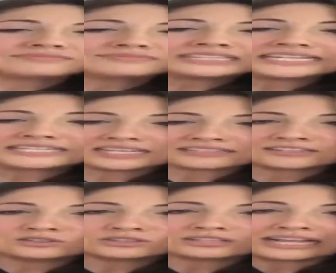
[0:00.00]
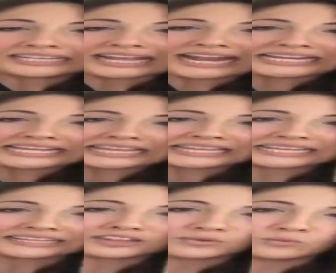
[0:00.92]
it doesn't look like
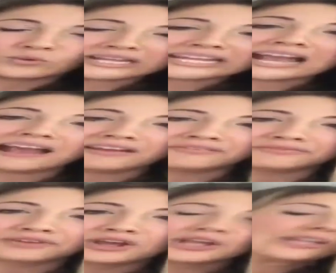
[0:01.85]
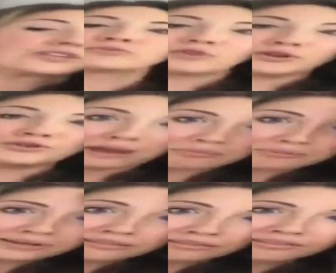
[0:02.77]
anything that we have grown up with.